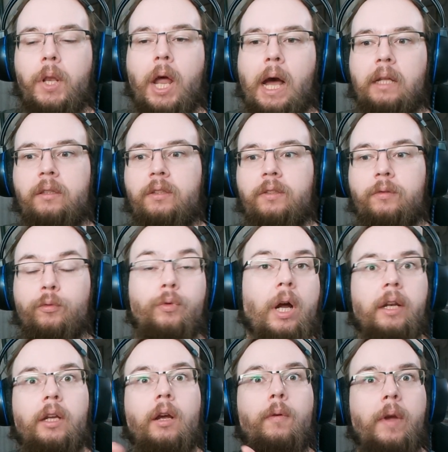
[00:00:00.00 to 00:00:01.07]
not
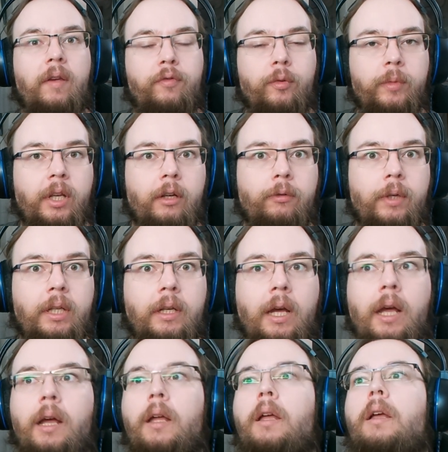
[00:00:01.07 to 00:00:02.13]
running away from the
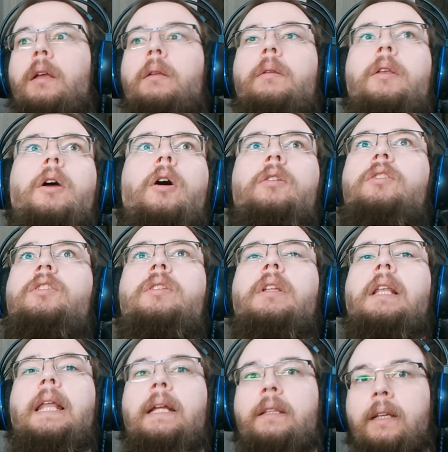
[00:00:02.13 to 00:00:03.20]
arena, not
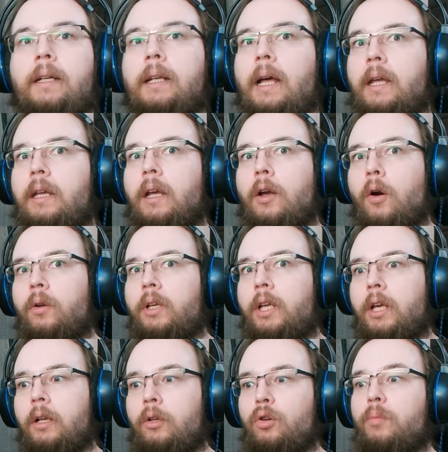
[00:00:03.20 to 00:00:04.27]
letting
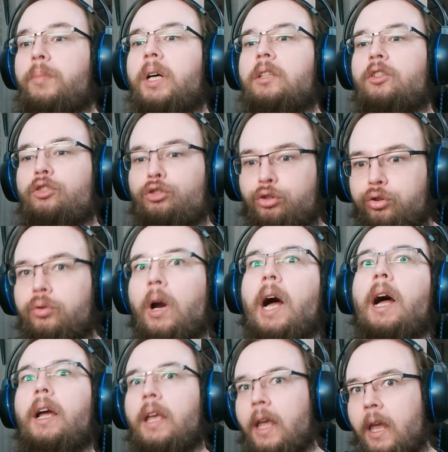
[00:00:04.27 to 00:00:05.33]
Lycagon kill you, but
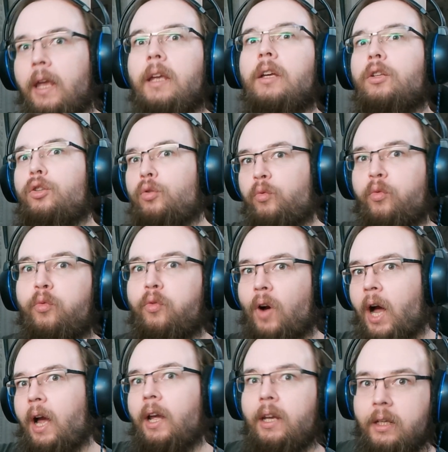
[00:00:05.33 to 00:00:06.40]
trying to
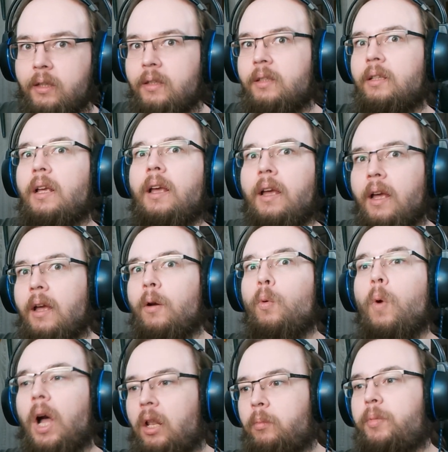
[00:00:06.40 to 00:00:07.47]
fight
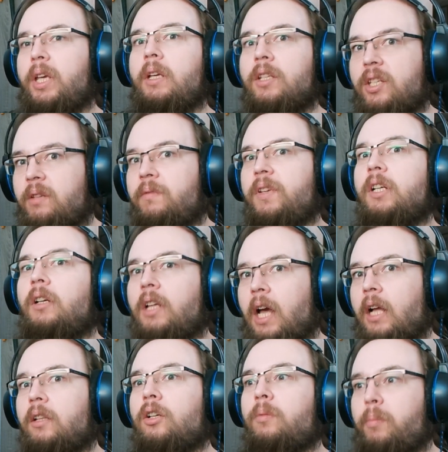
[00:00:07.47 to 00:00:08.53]
while being
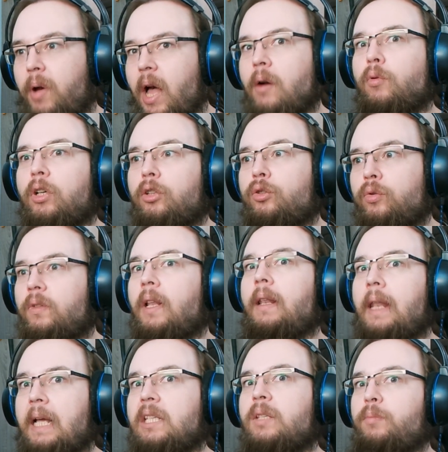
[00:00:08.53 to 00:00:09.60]
severely underpowered to
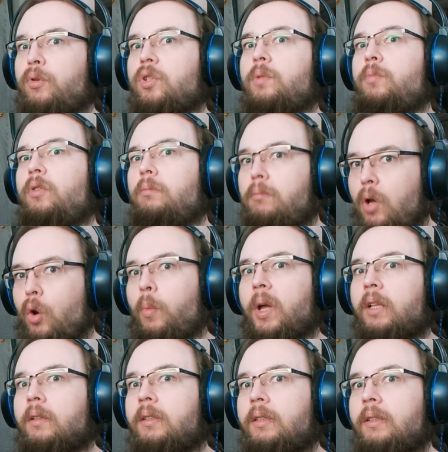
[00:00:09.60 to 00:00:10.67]
the last possible
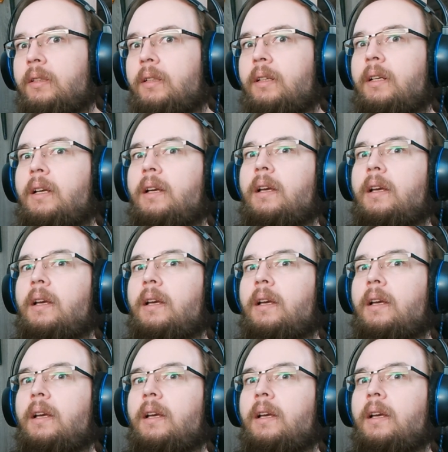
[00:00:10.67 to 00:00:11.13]
moment.